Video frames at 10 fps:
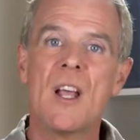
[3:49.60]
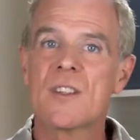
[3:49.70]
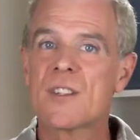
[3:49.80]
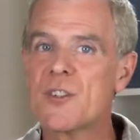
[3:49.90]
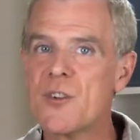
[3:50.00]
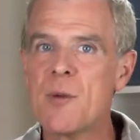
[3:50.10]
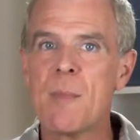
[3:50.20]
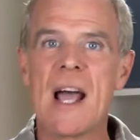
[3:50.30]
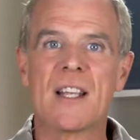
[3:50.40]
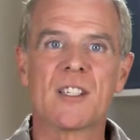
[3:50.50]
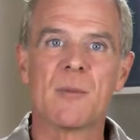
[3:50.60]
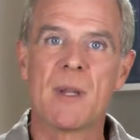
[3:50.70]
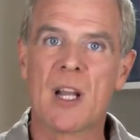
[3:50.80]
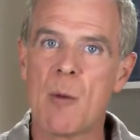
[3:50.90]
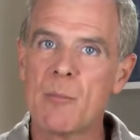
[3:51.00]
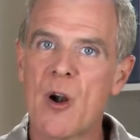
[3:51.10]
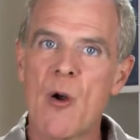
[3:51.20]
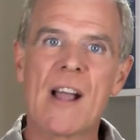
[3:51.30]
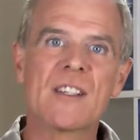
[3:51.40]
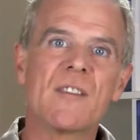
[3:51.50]
So do your best, become
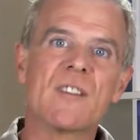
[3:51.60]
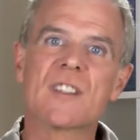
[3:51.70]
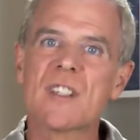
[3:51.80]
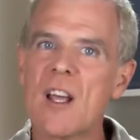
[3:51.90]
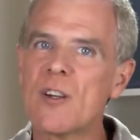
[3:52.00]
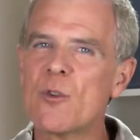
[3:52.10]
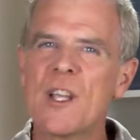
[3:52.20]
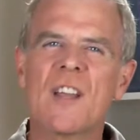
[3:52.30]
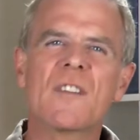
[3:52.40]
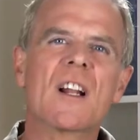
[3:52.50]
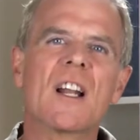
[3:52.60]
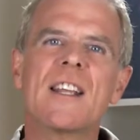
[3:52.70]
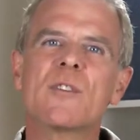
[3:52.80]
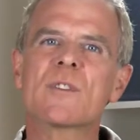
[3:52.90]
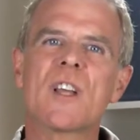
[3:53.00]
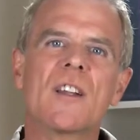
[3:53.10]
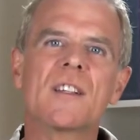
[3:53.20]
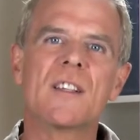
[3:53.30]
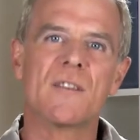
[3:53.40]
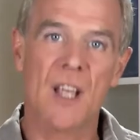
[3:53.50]
proactive, and start looking at the clean
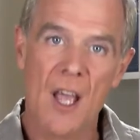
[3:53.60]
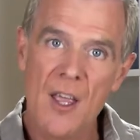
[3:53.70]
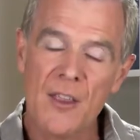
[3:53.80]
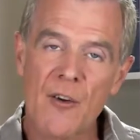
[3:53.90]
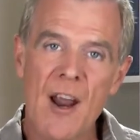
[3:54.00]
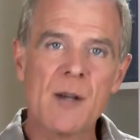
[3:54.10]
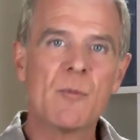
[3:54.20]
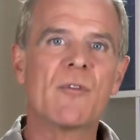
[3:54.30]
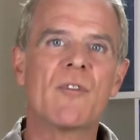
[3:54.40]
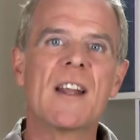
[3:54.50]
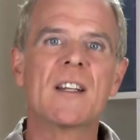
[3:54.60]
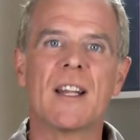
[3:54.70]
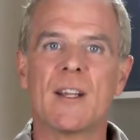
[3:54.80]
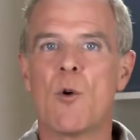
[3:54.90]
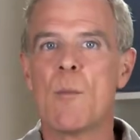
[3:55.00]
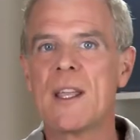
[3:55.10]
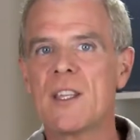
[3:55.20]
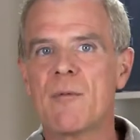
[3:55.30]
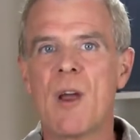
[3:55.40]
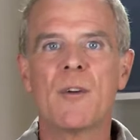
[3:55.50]
alternatives. They're animal friendly, or make
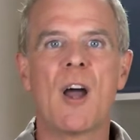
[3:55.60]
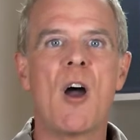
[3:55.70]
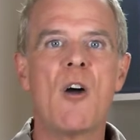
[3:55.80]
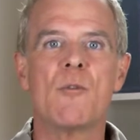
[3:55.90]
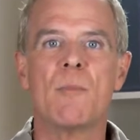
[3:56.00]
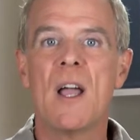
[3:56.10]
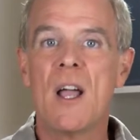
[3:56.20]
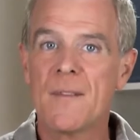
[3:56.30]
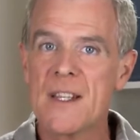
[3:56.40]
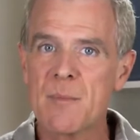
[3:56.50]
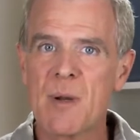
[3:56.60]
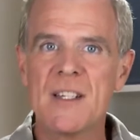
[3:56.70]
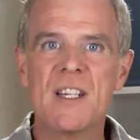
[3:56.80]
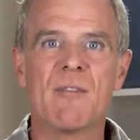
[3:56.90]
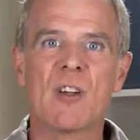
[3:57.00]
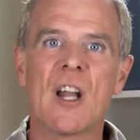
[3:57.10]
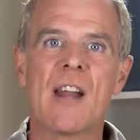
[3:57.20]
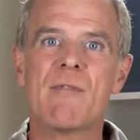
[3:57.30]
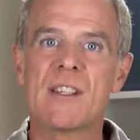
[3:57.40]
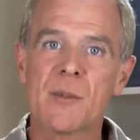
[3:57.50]
your own at home, and there's plenty of
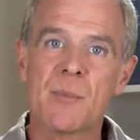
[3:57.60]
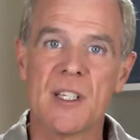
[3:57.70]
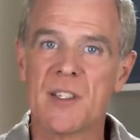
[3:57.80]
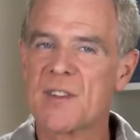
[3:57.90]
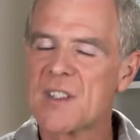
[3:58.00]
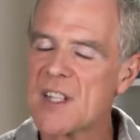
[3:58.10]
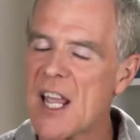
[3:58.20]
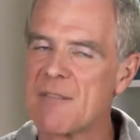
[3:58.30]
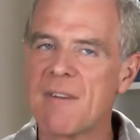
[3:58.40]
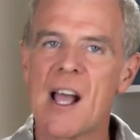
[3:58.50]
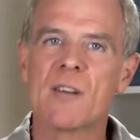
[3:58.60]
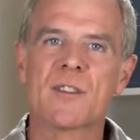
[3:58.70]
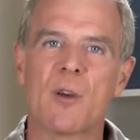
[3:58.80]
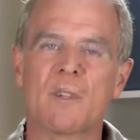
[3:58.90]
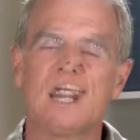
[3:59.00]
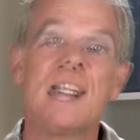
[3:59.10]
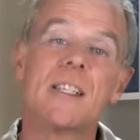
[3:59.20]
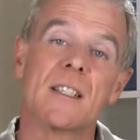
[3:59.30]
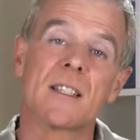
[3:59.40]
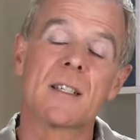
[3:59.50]
online recipes for safe household
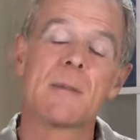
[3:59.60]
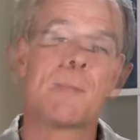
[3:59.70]
cleaners.